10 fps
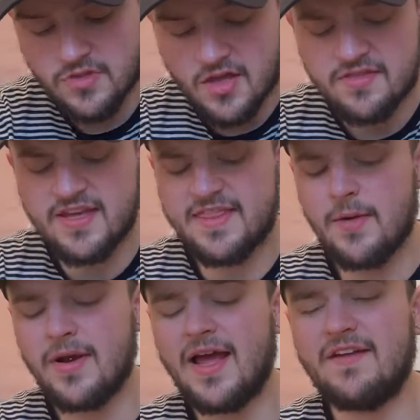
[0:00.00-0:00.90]
So yeah, they
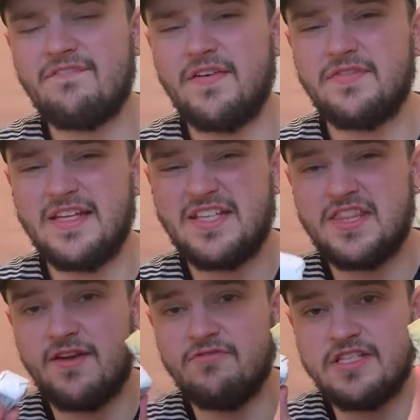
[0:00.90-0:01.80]
were like 50 to
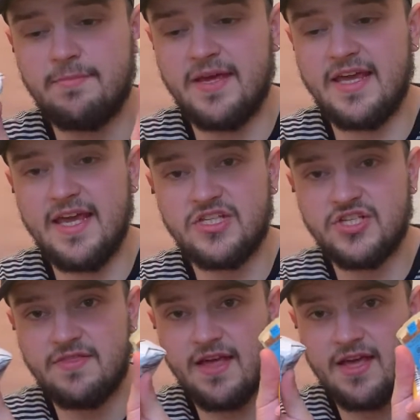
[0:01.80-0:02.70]
70p
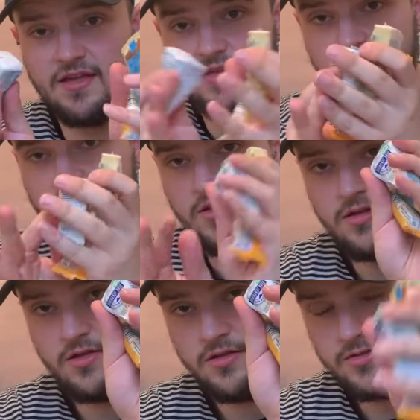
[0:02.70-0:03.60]
each in there.
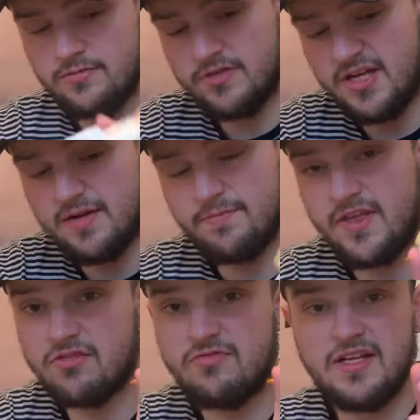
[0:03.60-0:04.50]
So yeah,
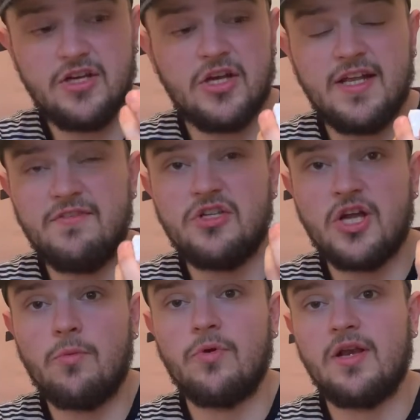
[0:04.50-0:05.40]
that's really good if you
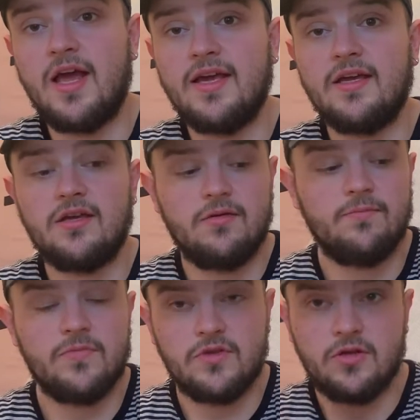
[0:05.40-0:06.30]
don't want like
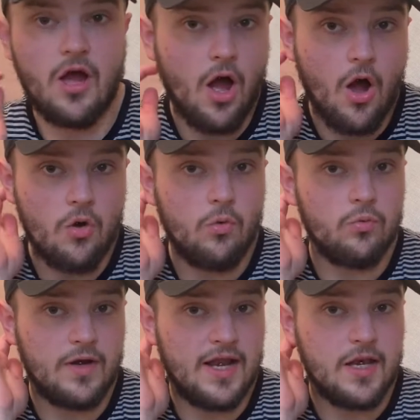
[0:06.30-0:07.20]
a
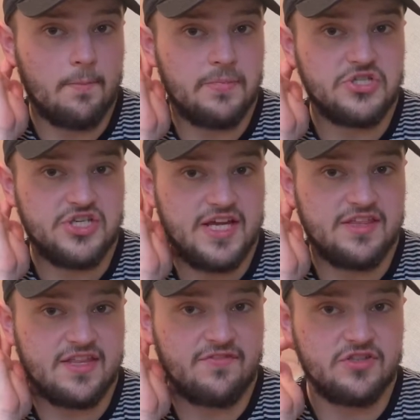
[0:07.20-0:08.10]
whole like lump of
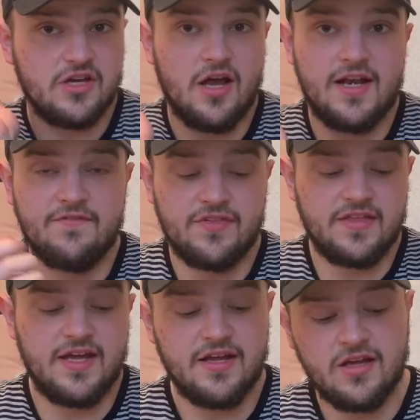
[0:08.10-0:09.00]
cheese to have to cut and
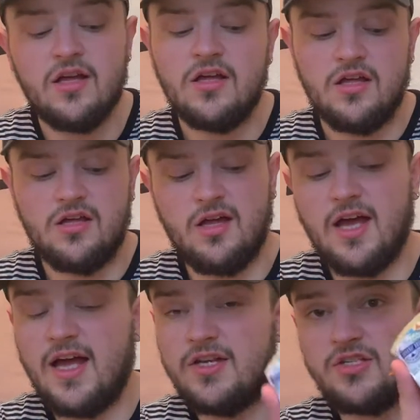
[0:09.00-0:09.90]
everything.
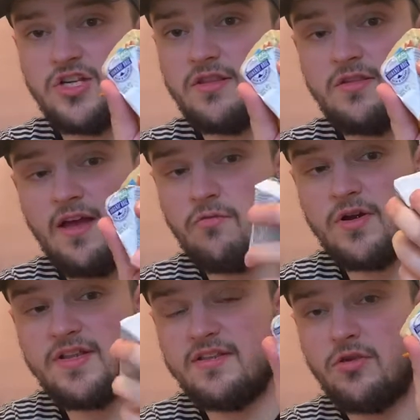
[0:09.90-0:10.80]
And just have
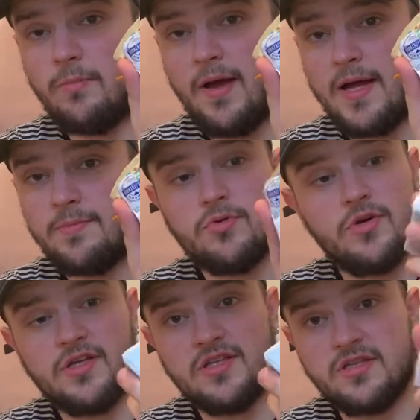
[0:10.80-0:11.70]
one of these little bad
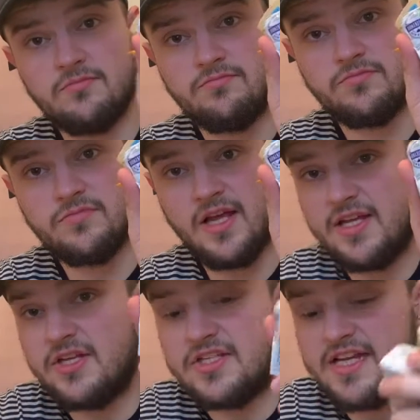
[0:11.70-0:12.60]
boys. And
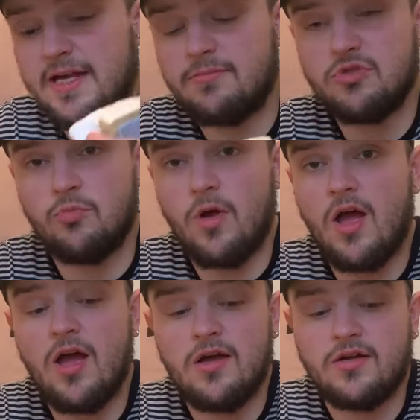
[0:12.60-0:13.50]
you could take them to
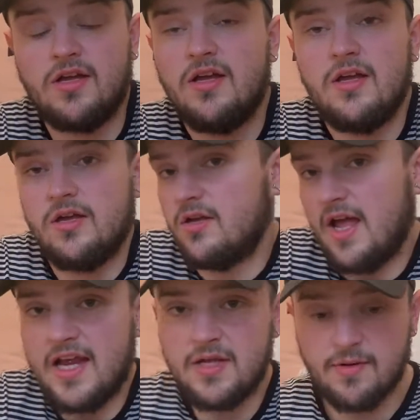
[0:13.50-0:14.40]
work,
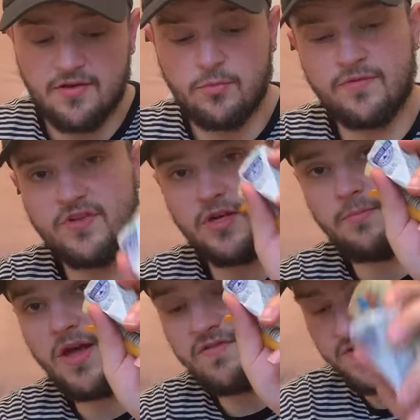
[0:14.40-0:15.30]
anywhere with you,
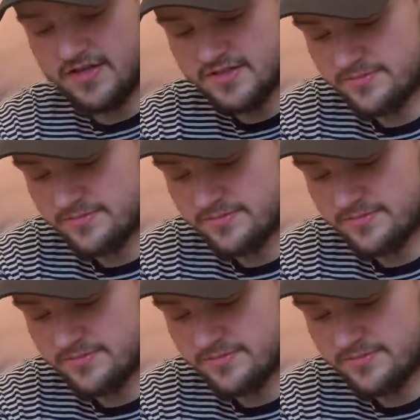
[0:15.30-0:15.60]
perfect.